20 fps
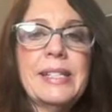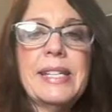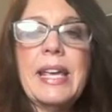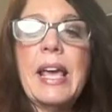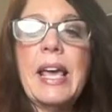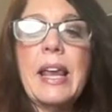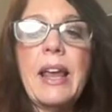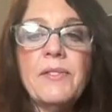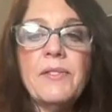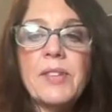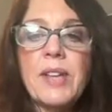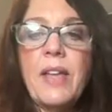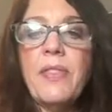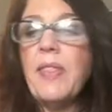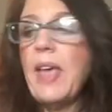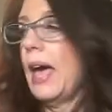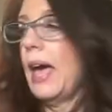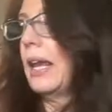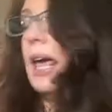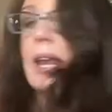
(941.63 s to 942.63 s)
See, and I've done
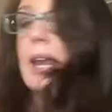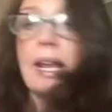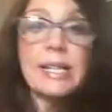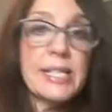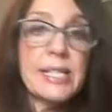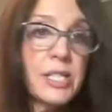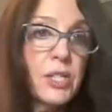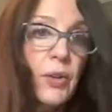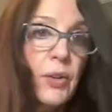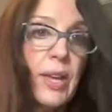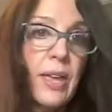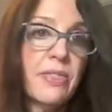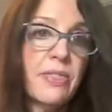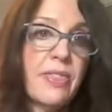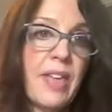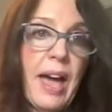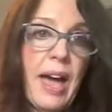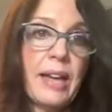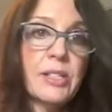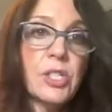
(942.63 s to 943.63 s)
that and I still get
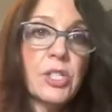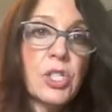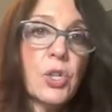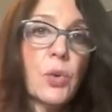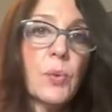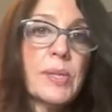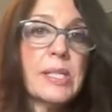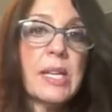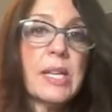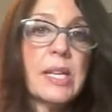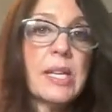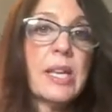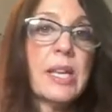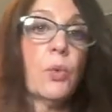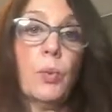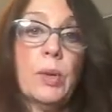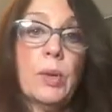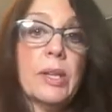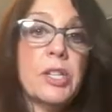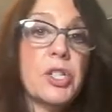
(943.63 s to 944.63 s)
that. So it's either
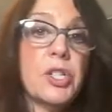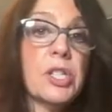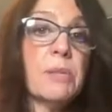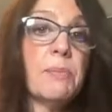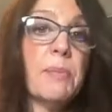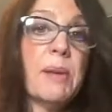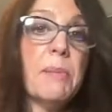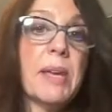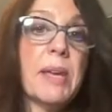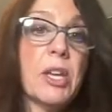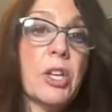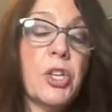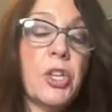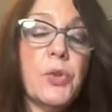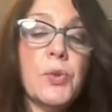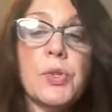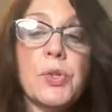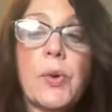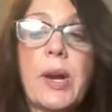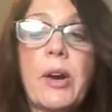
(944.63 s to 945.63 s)
really just me being a
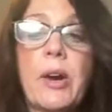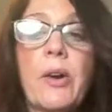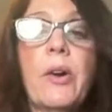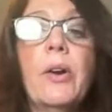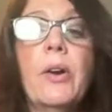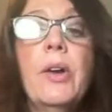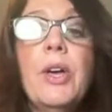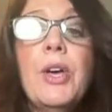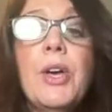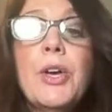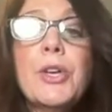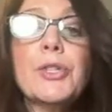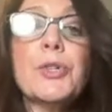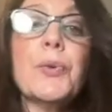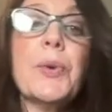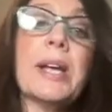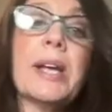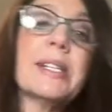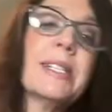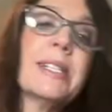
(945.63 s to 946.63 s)
user error. So
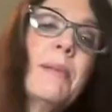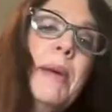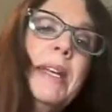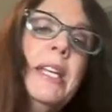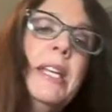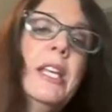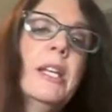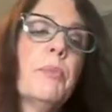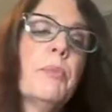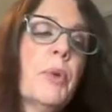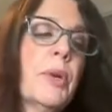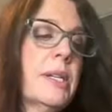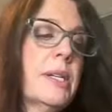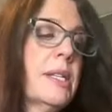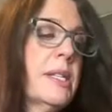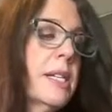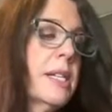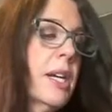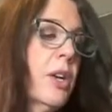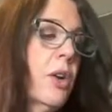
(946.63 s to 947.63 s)
next time I need to print a
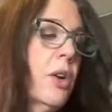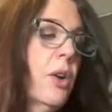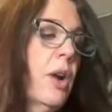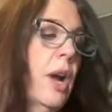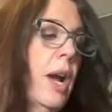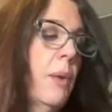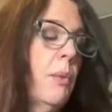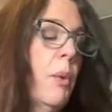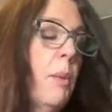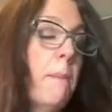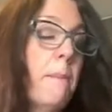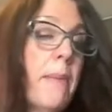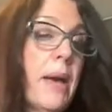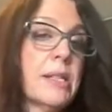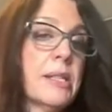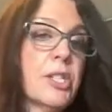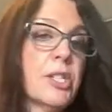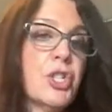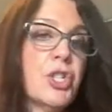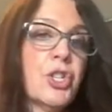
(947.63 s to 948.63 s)
sticker, I will
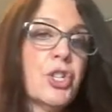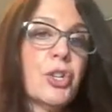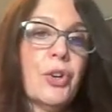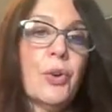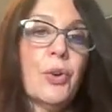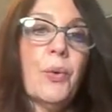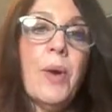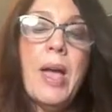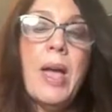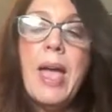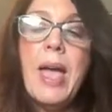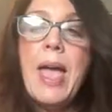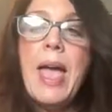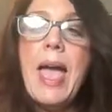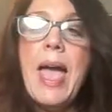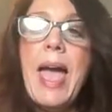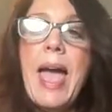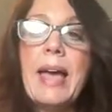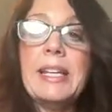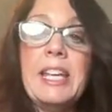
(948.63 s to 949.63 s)
message you.
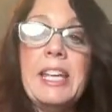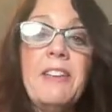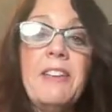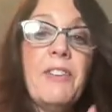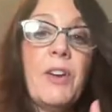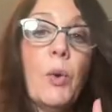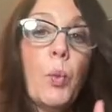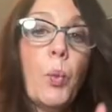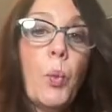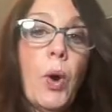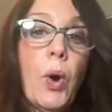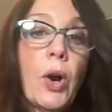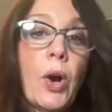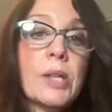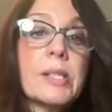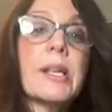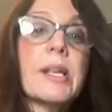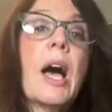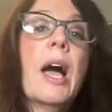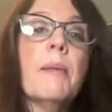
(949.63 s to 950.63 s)
And if it
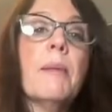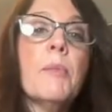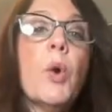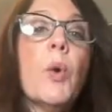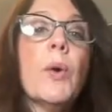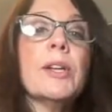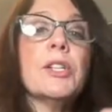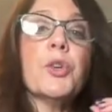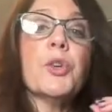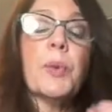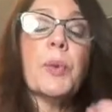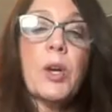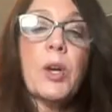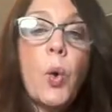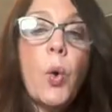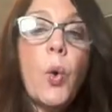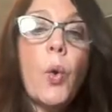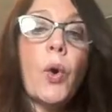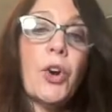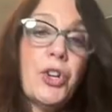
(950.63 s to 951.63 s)
works, I'm going to
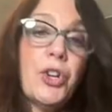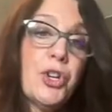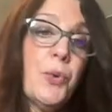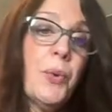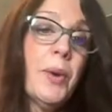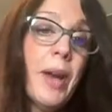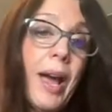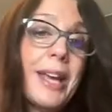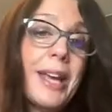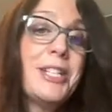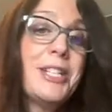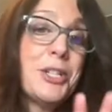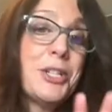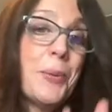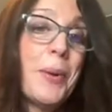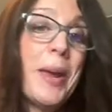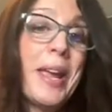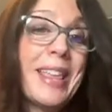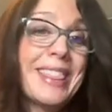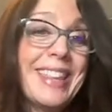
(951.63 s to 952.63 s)
record you and I
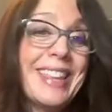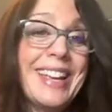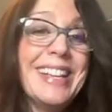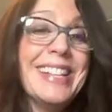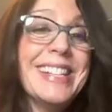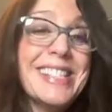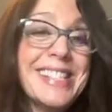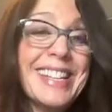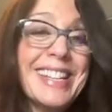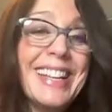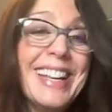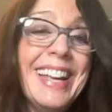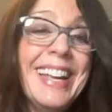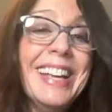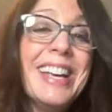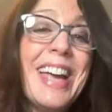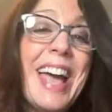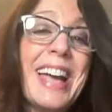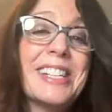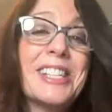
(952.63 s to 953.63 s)
doing this
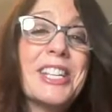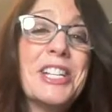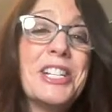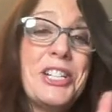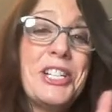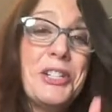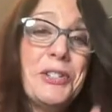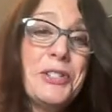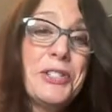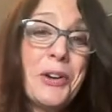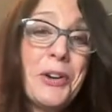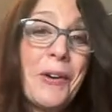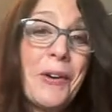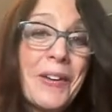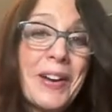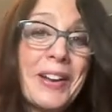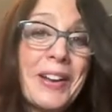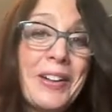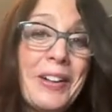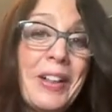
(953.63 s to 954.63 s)
as a
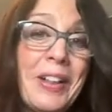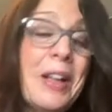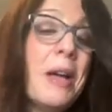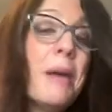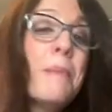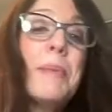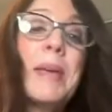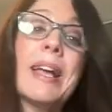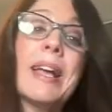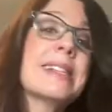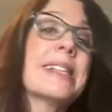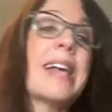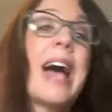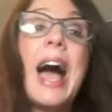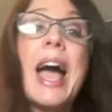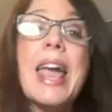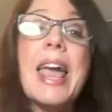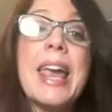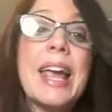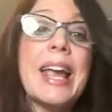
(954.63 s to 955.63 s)
tutorial because
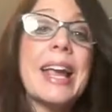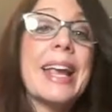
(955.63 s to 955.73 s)
I